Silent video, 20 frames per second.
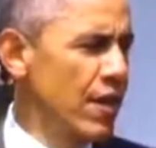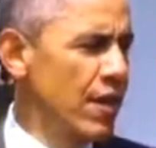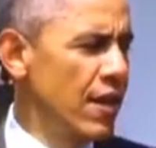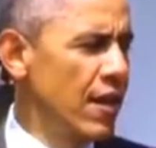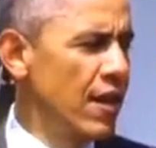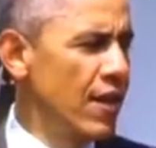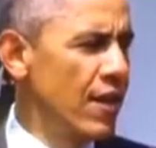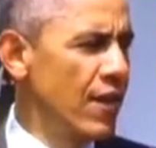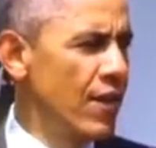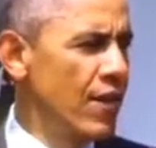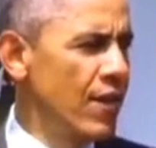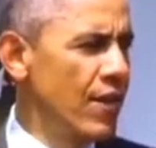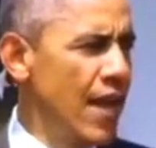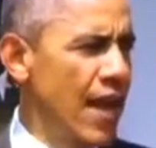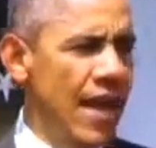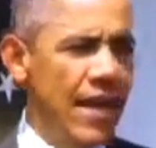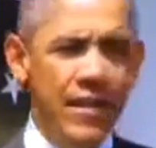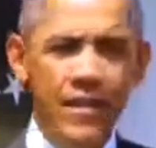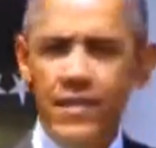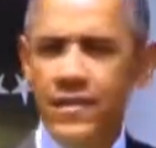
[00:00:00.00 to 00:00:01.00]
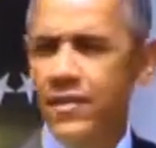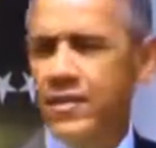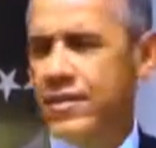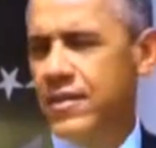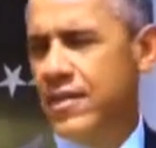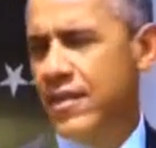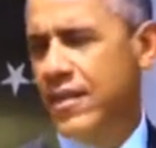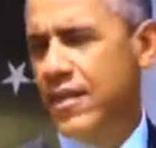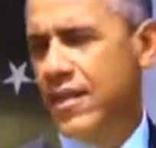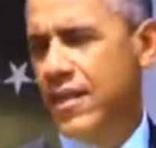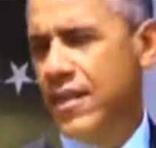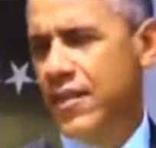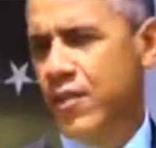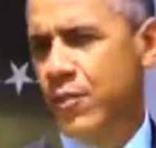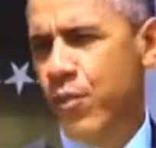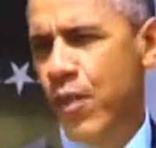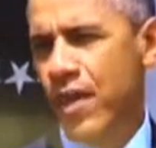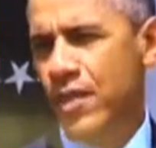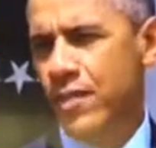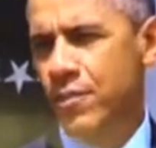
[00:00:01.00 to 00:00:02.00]
that
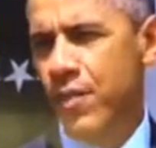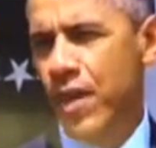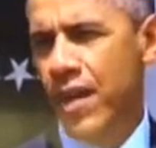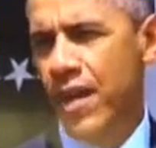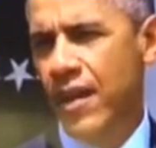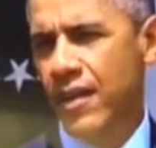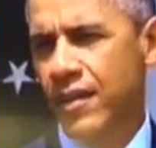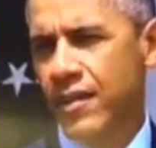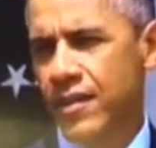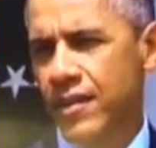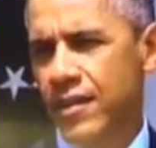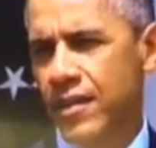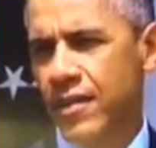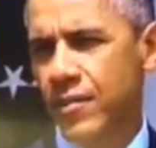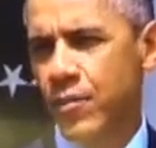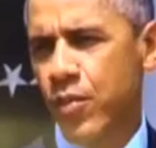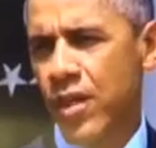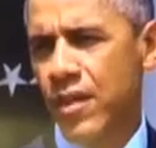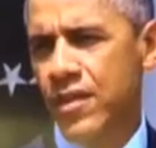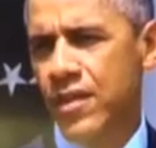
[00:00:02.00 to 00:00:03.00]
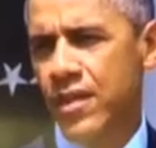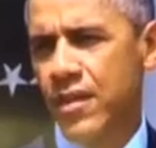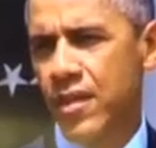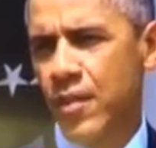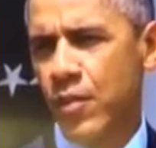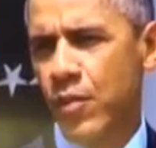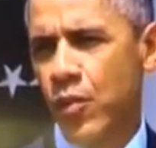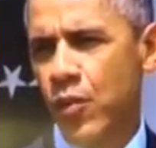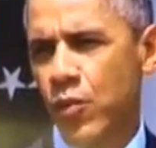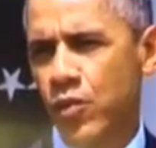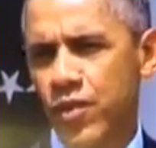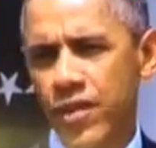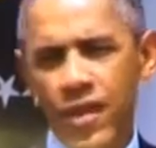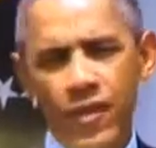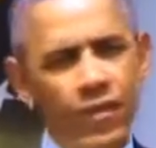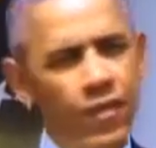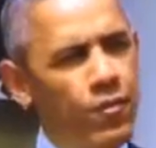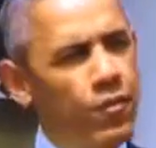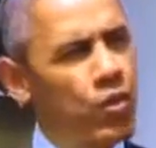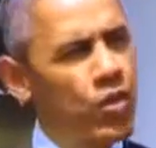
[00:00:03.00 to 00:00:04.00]
expressed by President Dilma
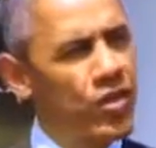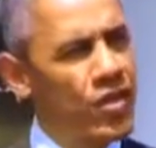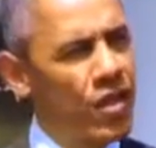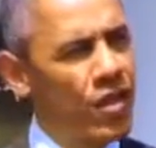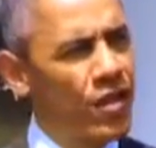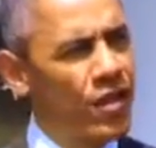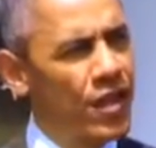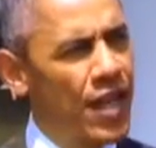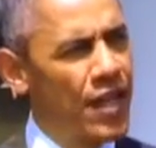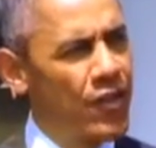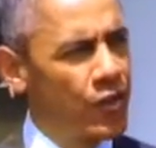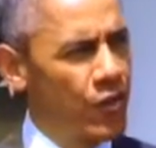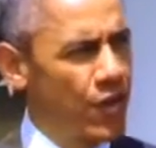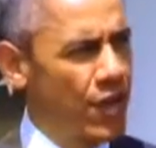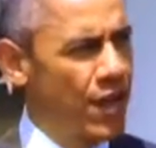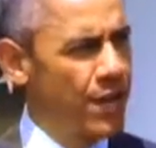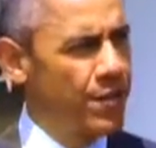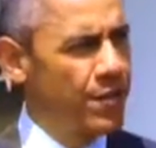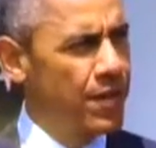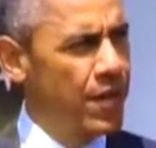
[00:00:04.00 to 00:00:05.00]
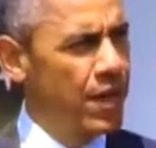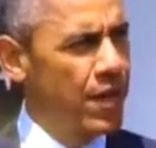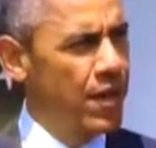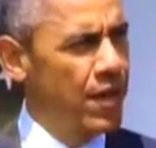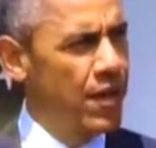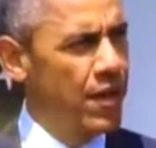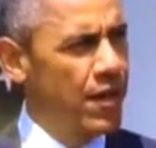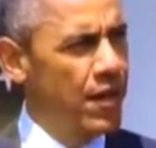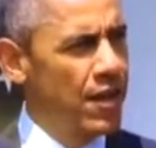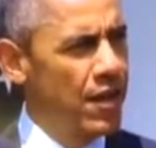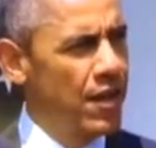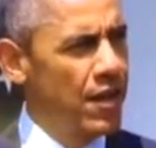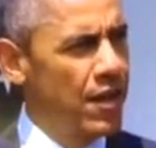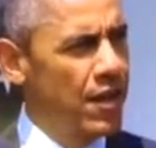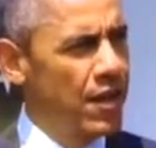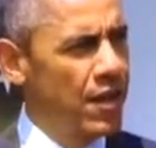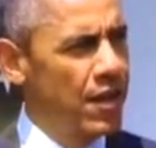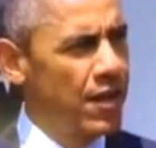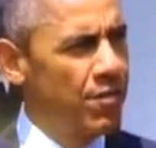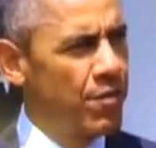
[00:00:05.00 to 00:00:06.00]
Rousseff of Brazil yesterday.
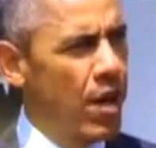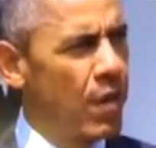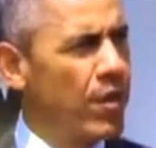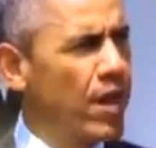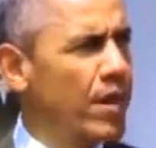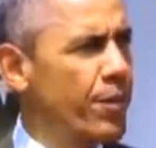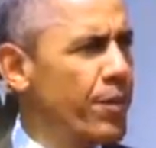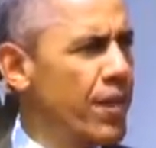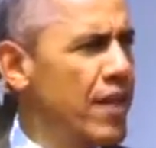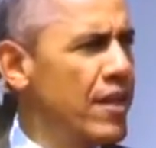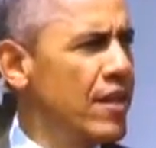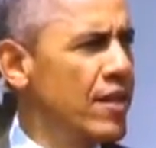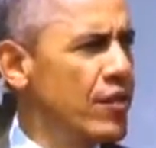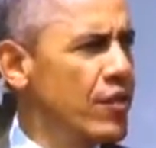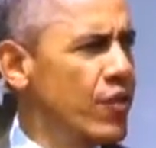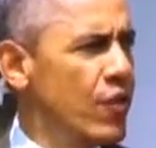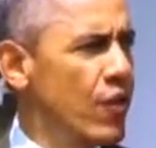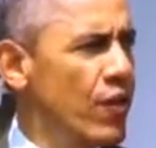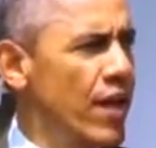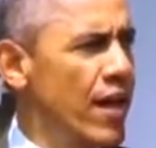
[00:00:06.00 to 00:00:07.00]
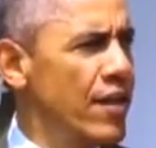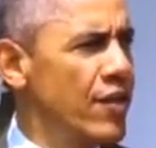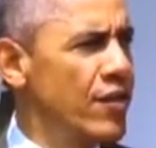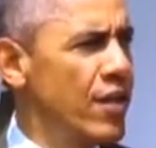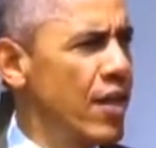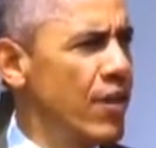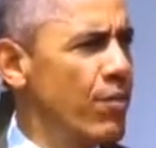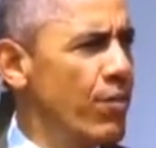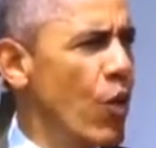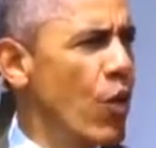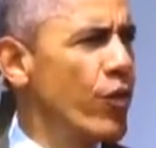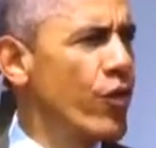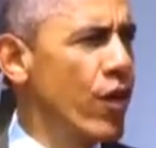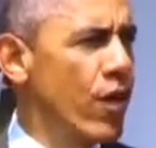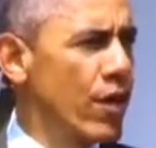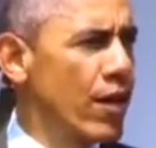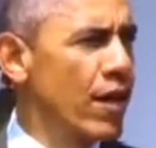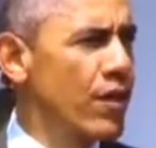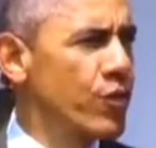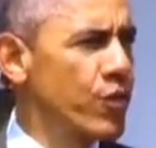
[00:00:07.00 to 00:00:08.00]
Public opinion surveys in both
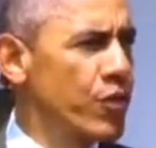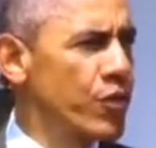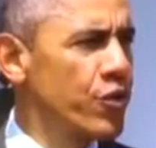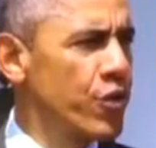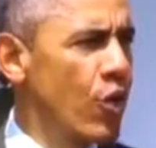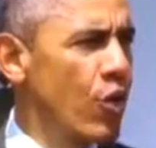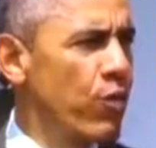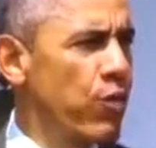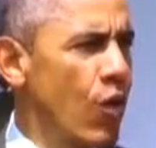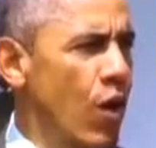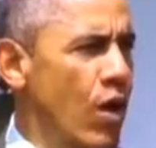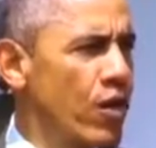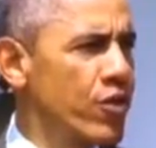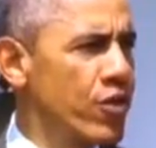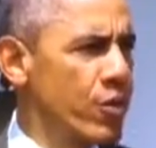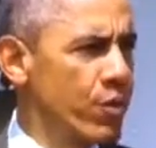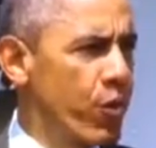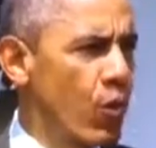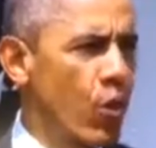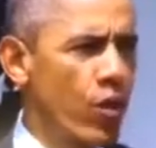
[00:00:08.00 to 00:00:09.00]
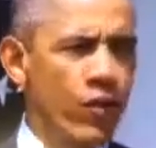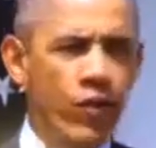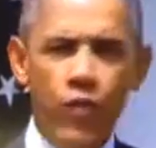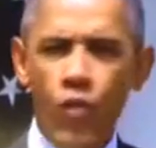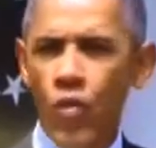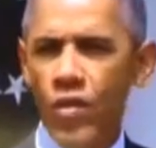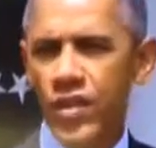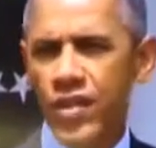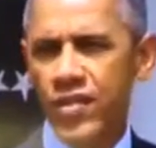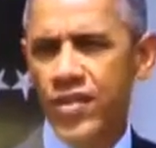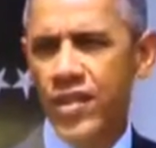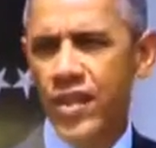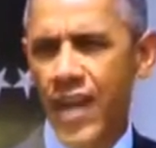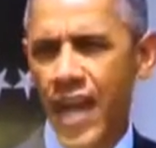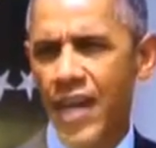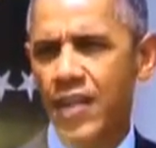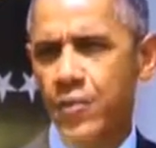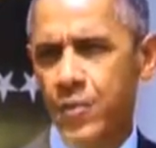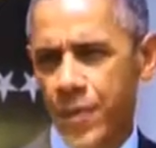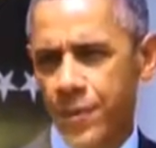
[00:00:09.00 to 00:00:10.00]
our countries show broad support for this
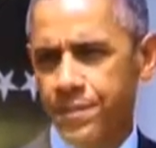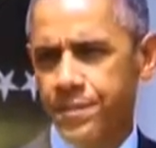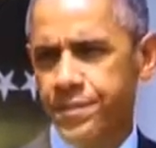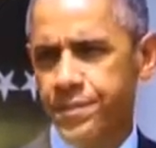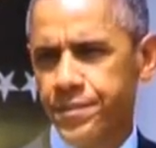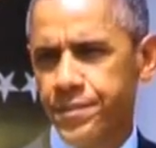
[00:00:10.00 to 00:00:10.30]
engagement.